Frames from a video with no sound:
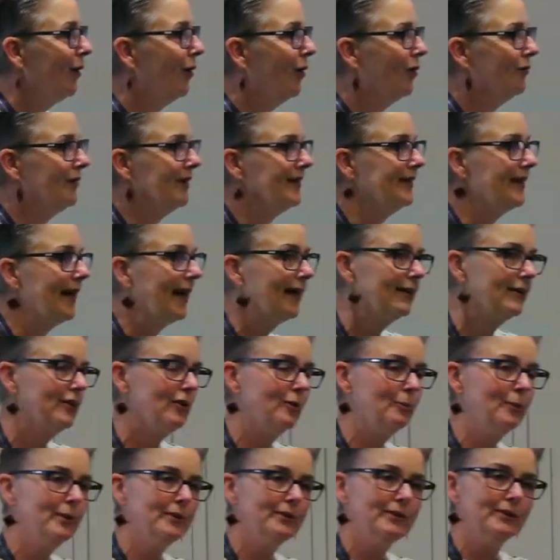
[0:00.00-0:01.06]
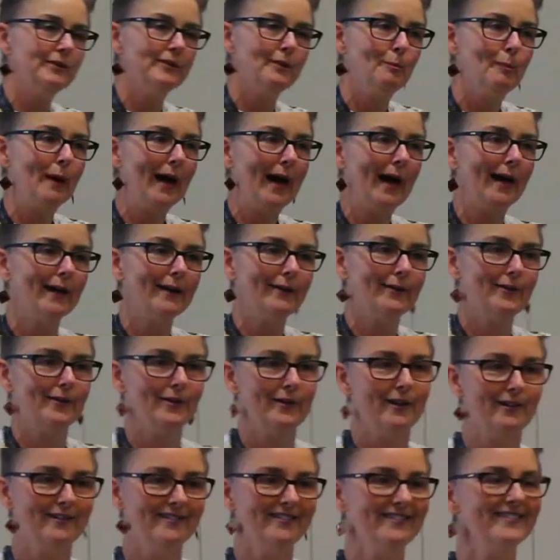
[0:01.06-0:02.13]
or in that cupboard at the back, you
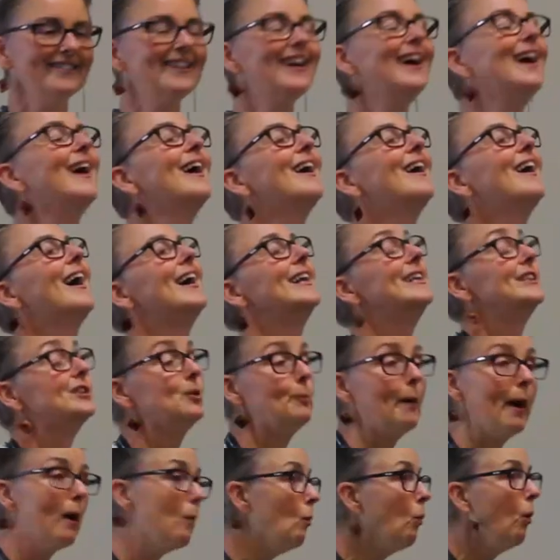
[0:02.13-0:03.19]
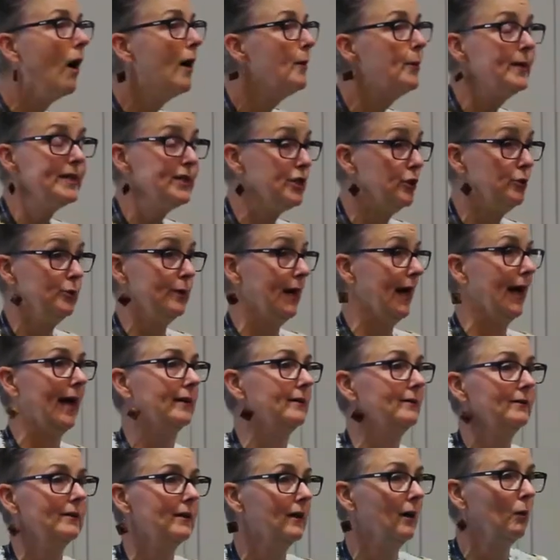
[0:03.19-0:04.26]
know, and it's about why we do
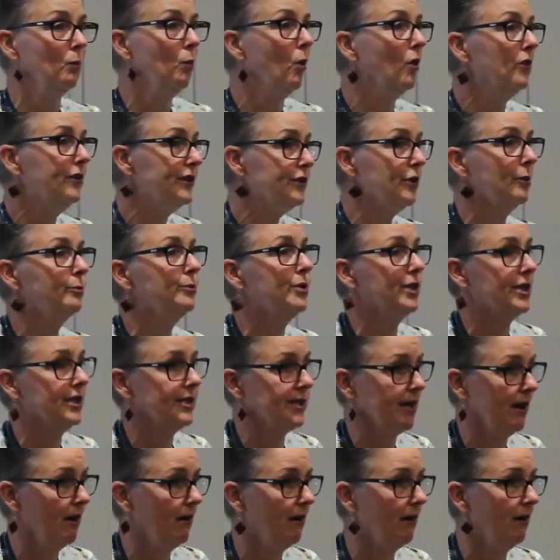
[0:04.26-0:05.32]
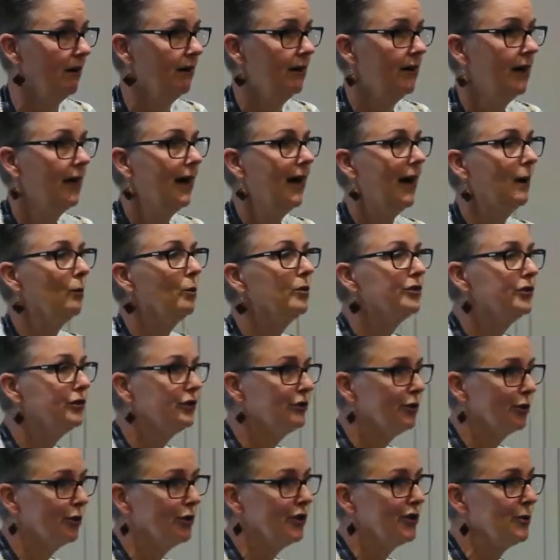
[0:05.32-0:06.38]
that and what these objects are and what the
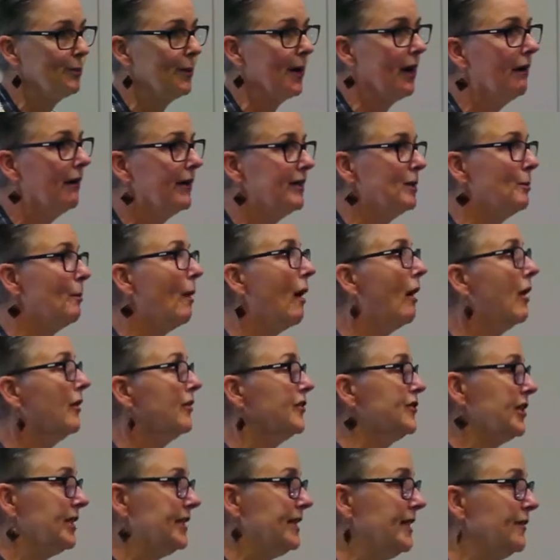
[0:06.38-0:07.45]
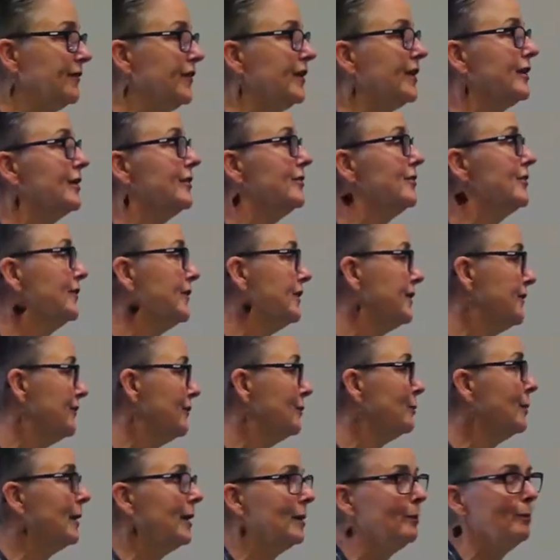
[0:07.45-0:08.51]
stories behind them are, the significance for
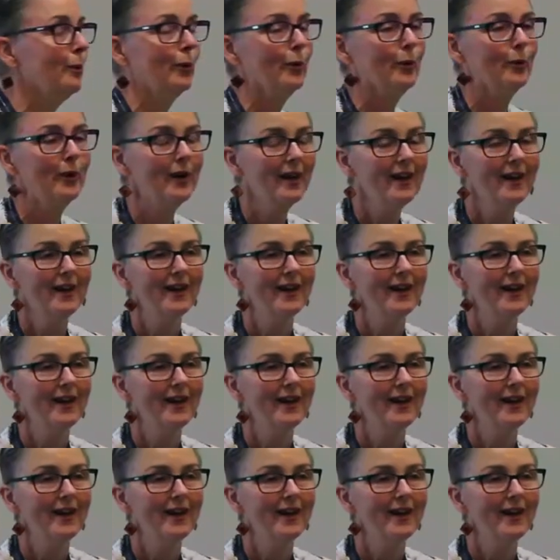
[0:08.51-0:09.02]
different people.